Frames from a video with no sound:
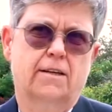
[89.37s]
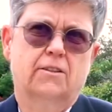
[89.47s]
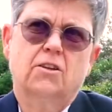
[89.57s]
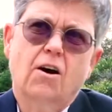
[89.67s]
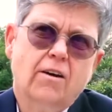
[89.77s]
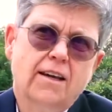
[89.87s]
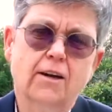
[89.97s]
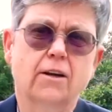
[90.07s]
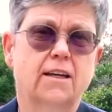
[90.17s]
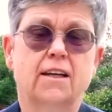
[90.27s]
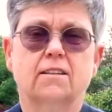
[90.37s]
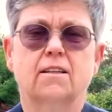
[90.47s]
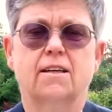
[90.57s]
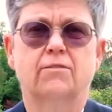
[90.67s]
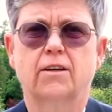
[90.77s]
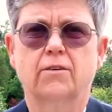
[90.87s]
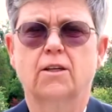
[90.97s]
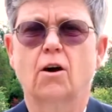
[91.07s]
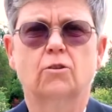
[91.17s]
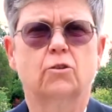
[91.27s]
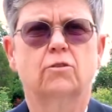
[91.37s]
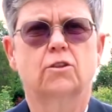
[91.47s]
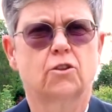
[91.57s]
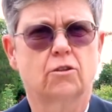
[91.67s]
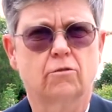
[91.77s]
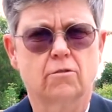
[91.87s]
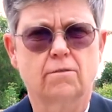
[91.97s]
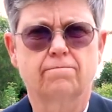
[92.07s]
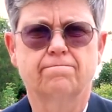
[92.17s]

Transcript: So he could easily have given it all to his children.